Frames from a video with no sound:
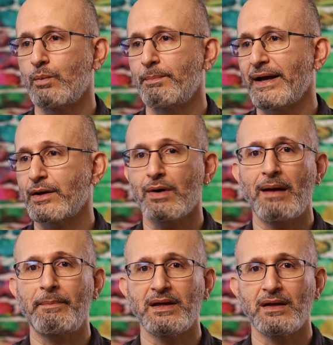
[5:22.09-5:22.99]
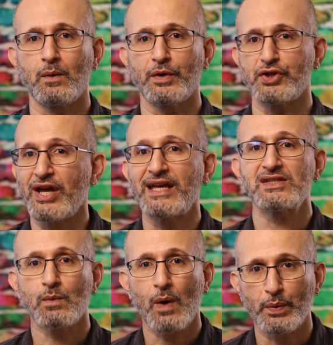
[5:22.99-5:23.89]
by cropping we're
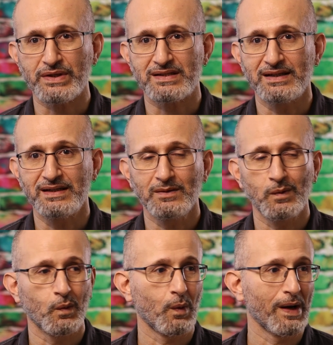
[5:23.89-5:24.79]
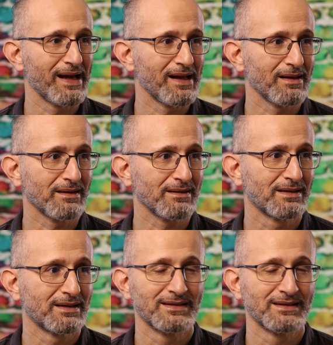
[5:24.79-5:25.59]
changing what we see, well,